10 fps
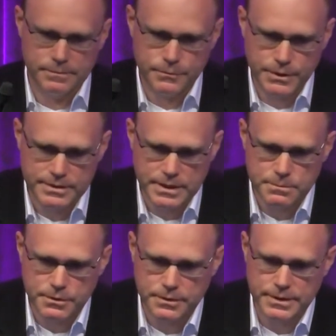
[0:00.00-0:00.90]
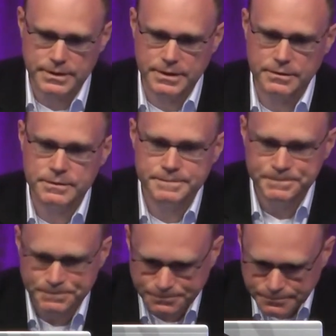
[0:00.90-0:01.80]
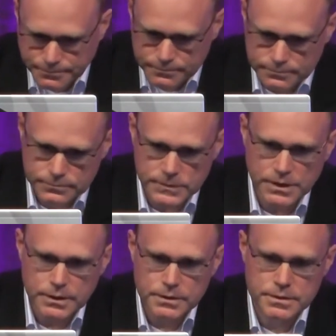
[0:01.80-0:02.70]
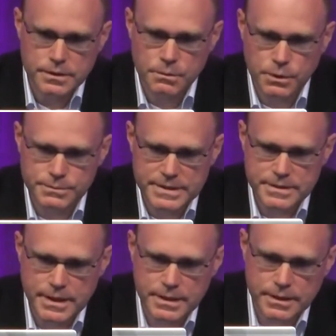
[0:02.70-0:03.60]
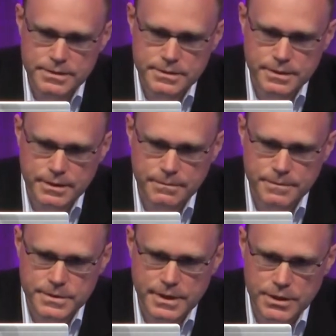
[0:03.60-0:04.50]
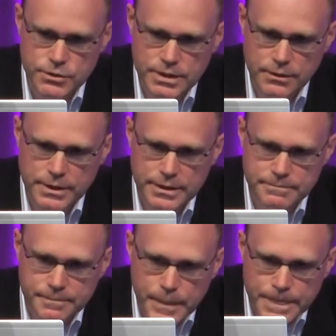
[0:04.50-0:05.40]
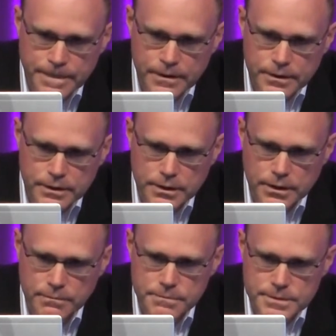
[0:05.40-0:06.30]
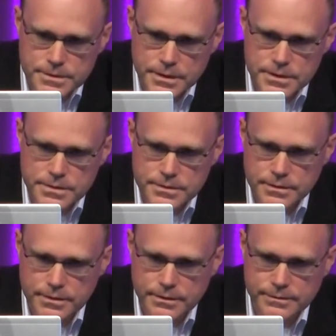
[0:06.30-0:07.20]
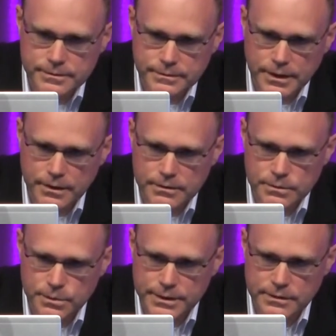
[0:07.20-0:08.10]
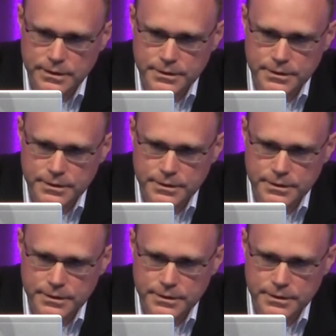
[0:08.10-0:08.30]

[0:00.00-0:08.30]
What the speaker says: freezing point now. What we see, it's stationary since quite a lot